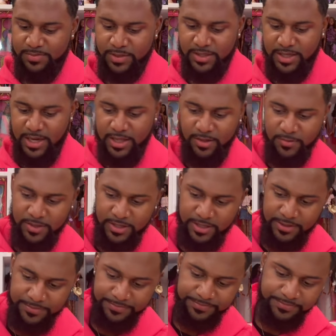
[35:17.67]
put the other one
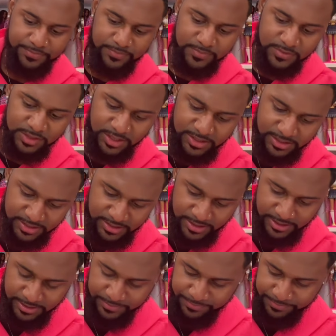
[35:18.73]
in just to see.